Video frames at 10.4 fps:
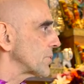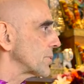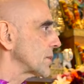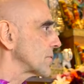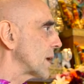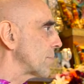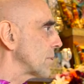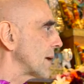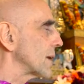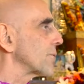For
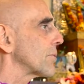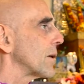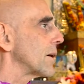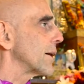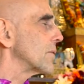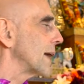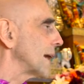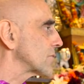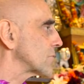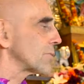example, like
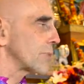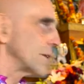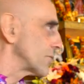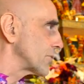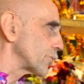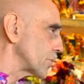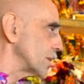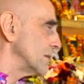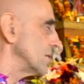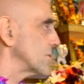International Friends of the
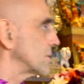Trees,